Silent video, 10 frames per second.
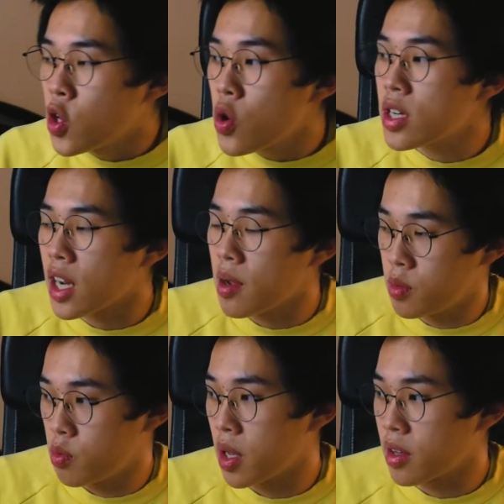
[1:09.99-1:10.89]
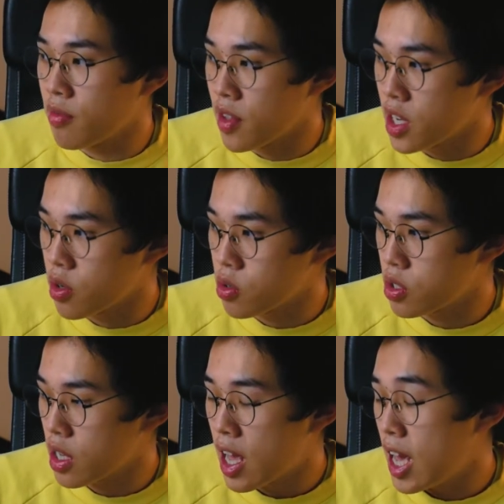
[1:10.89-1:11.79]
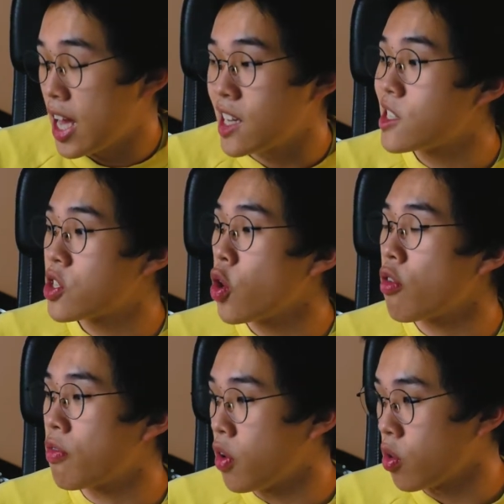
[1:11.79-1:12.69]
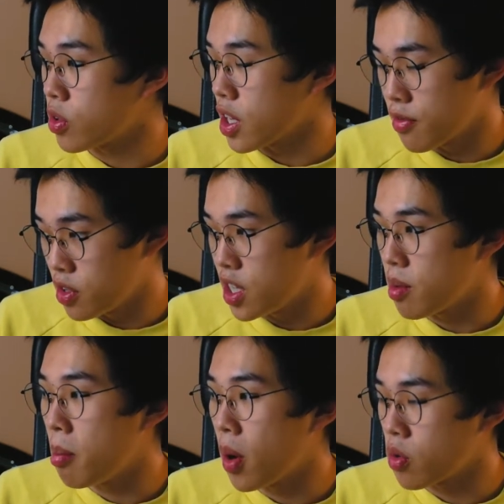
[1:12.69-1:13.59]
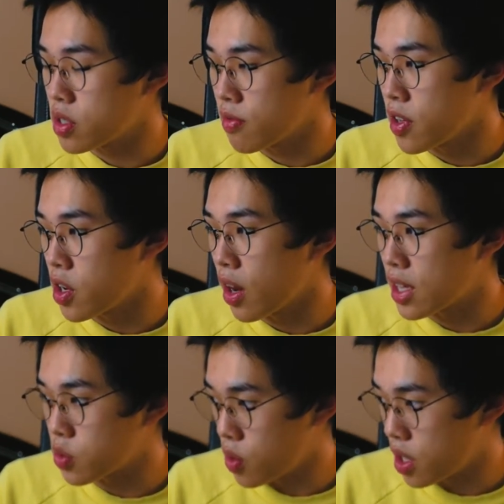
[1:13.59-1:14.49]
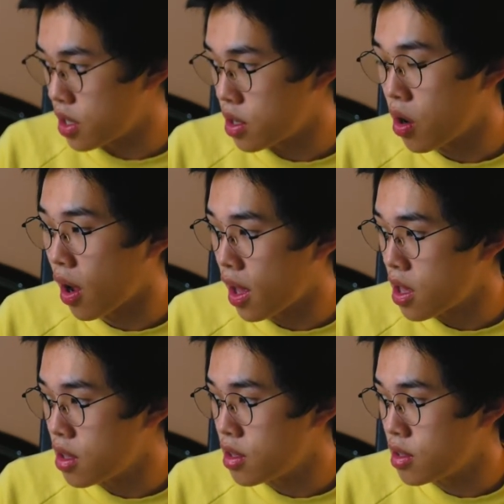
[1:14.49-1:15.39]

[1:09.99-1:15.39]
your time to make the videos. And it's your fault if you didn't post a video last week, okay?